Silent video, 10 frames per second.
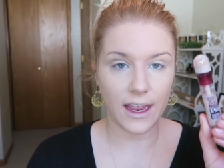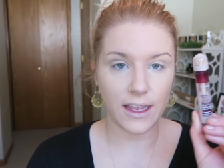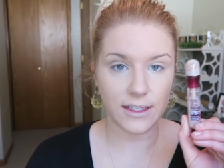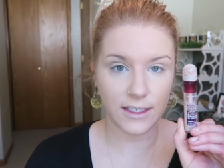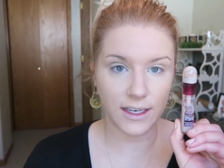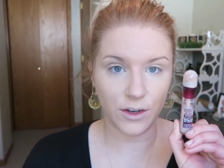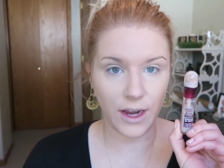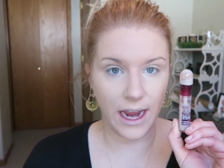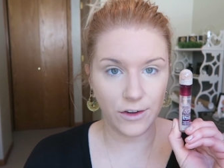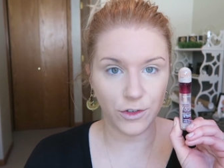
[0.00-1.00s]

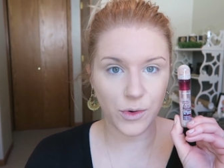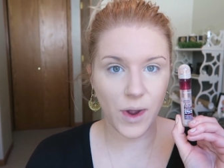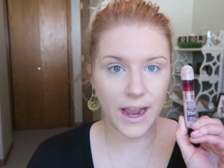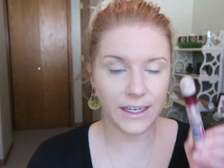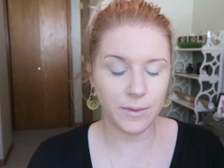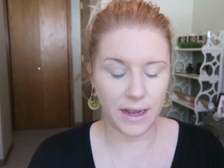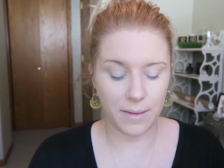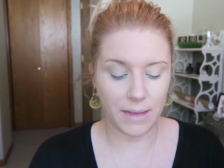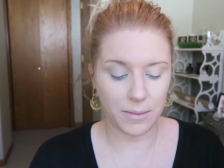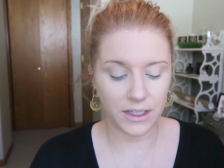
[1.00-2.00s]
Instant Age Rewind
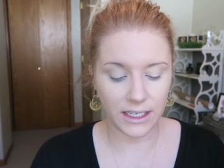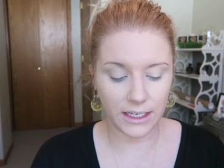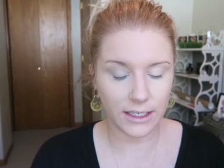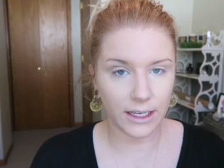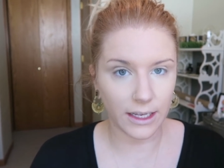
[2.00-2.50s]
by Maybelline